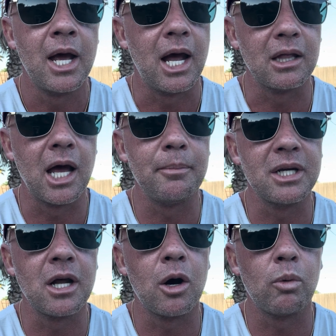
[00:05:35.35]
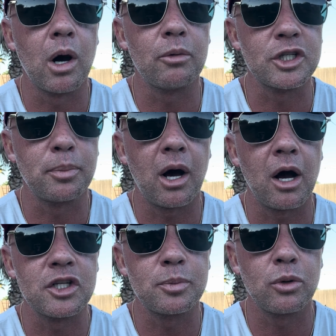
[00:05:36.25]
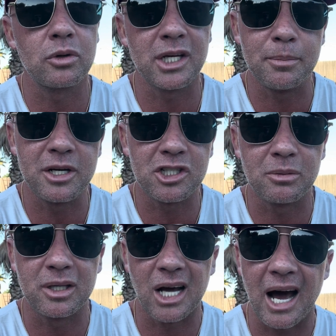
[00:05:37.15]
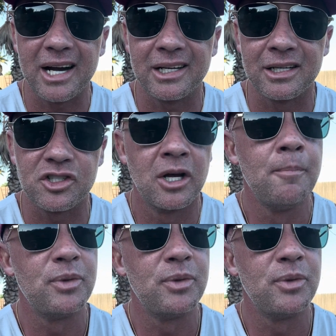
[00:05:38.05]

and let me know what was possible, give me some guidance,